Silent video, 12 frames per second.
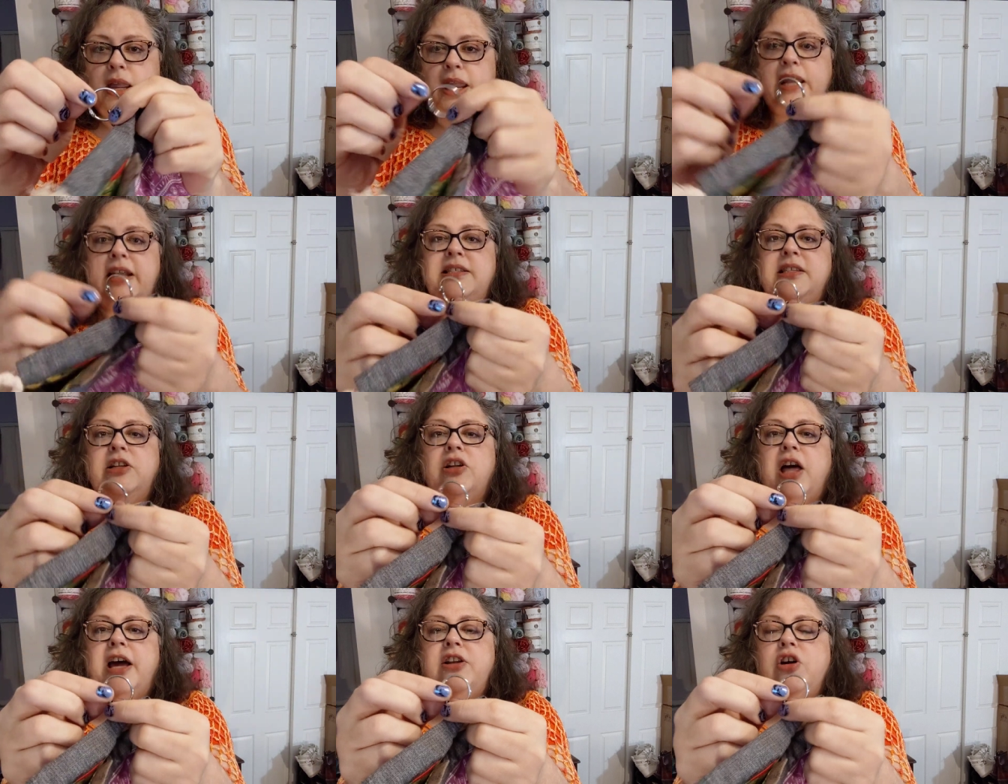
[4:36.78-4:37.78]
And it's a
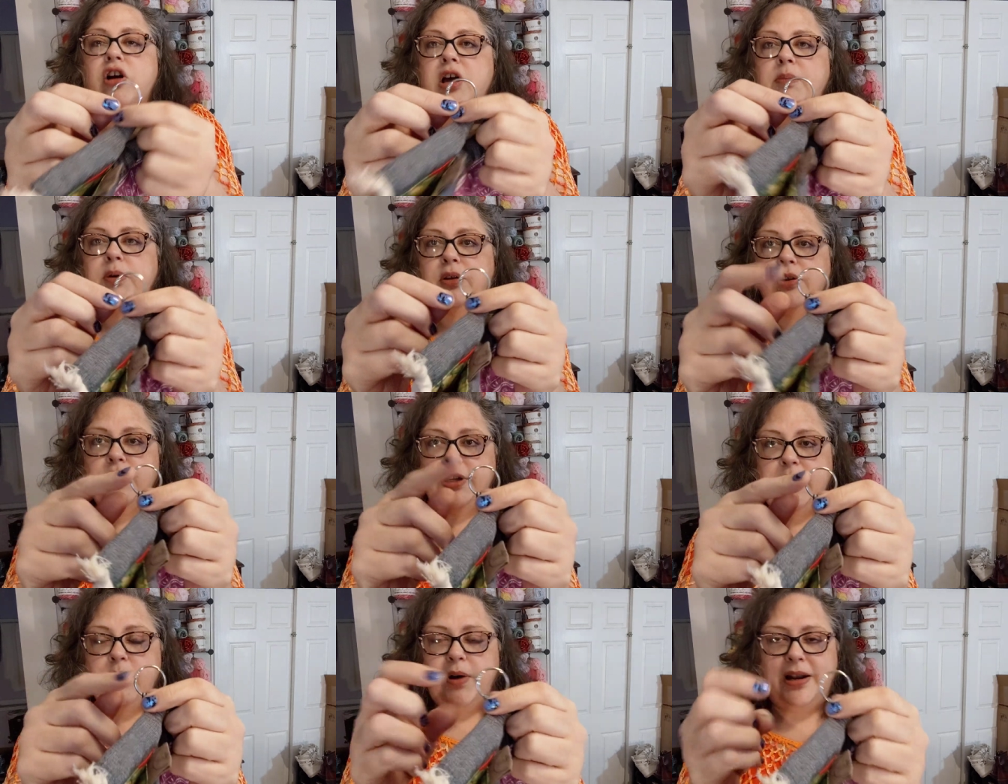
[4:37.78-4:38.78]
little unhookable
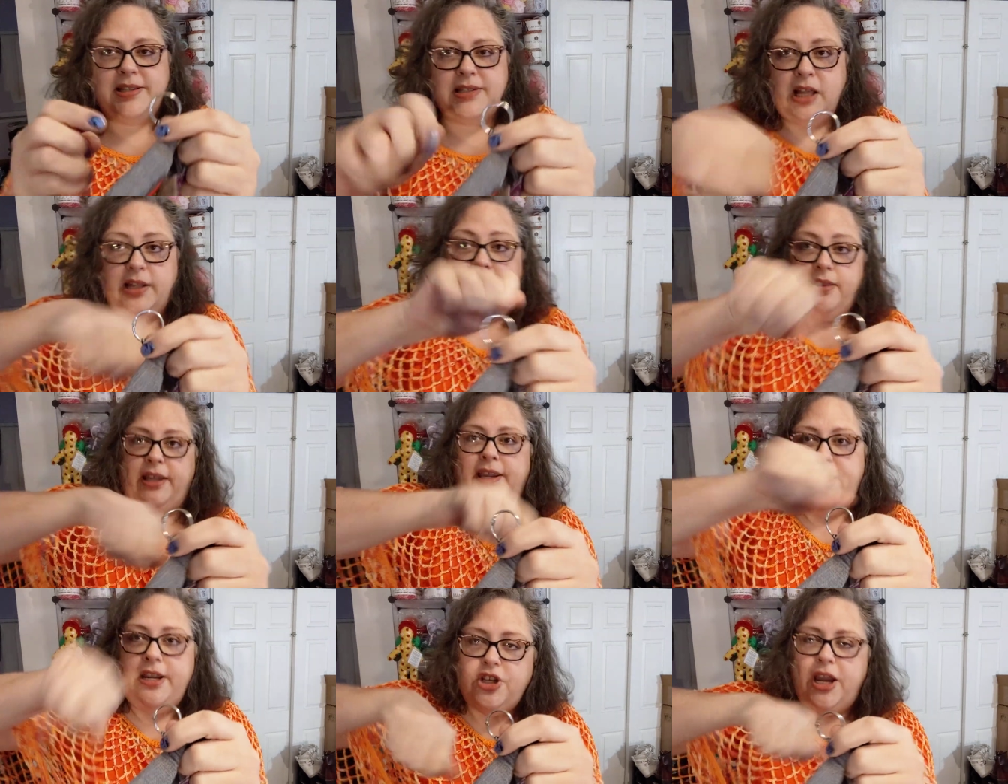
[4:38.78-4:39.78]
hooky one. It's not like the
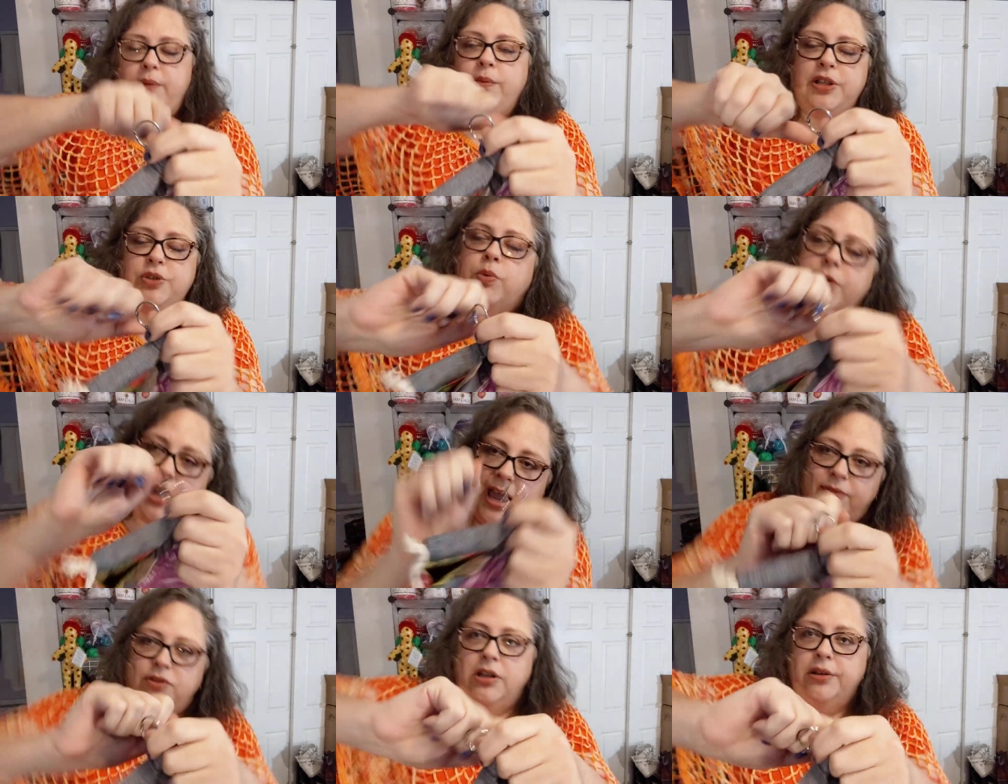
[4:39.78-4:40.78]
keychain ones where you
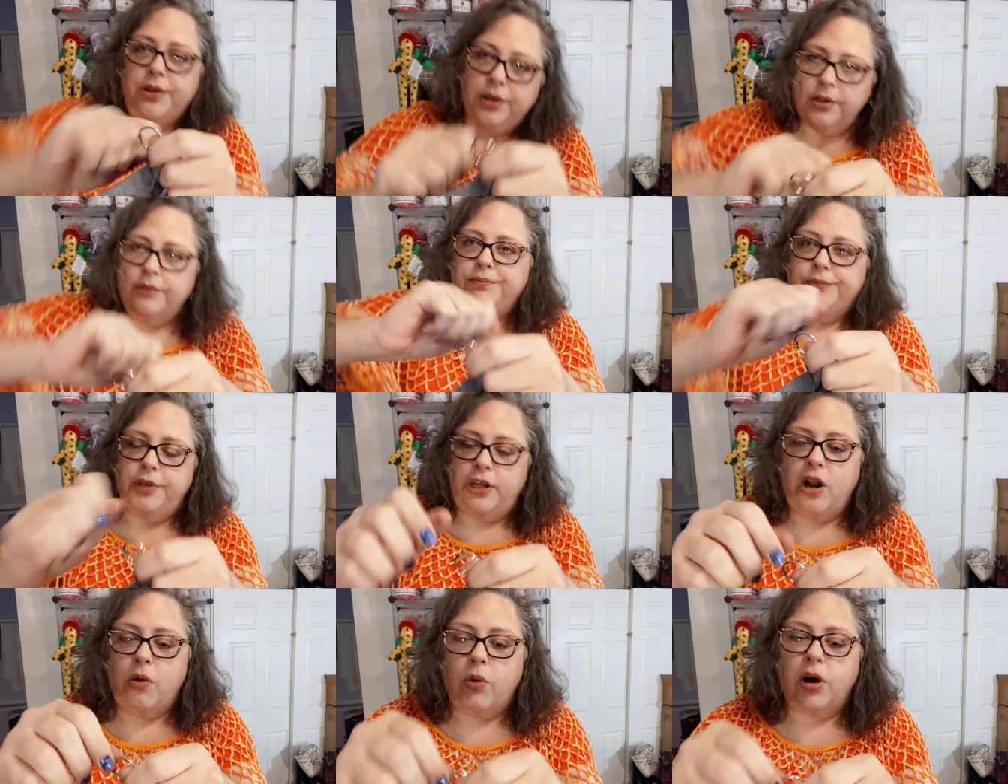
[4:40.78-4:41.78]
have to,
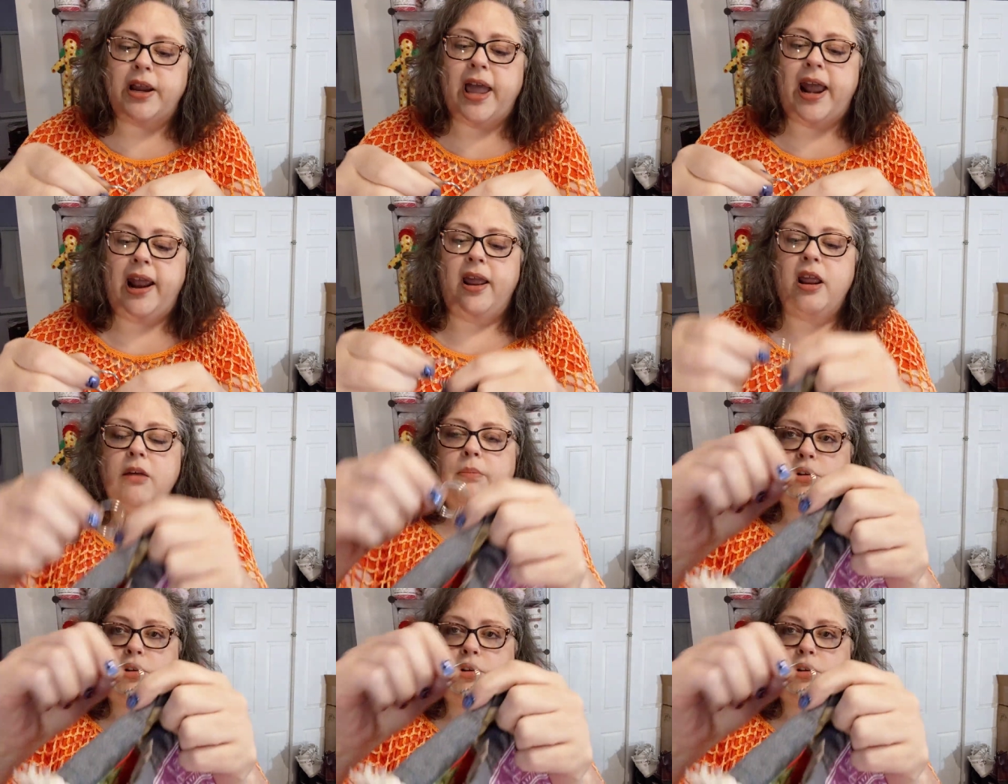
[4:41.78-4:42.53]
you know, work at it.